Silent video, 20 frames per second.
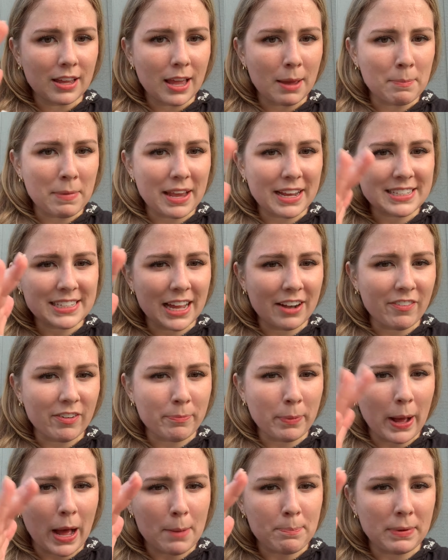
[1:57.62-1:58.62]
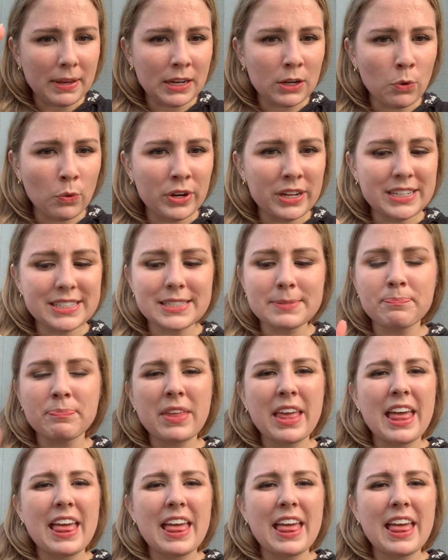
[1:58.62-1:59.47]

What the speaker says: makes kind of a popping noise.